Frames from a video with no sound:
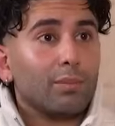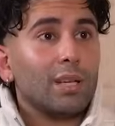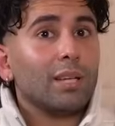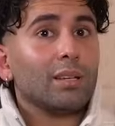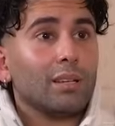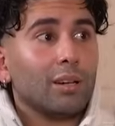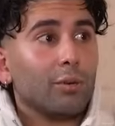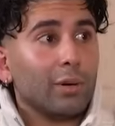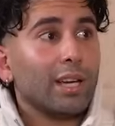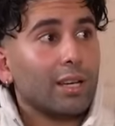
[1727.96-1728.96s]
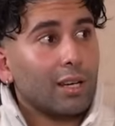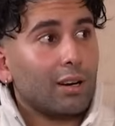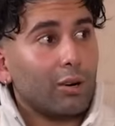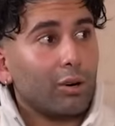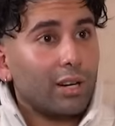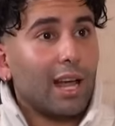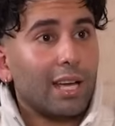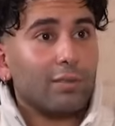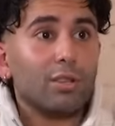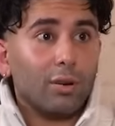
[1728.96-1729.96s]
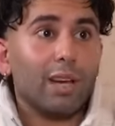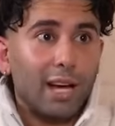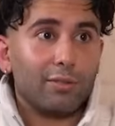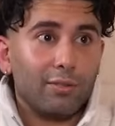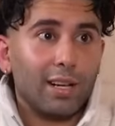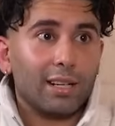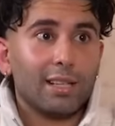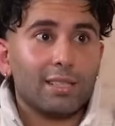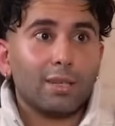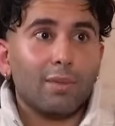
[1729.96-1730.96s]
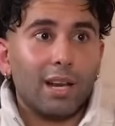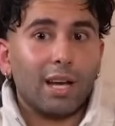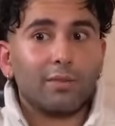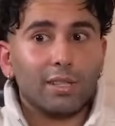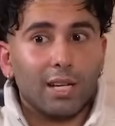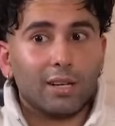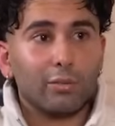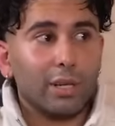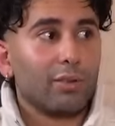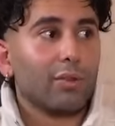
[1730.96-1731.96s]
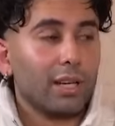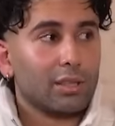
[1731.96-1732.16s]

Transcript: being awake or alive in your life. Like, let's say my life is like awake for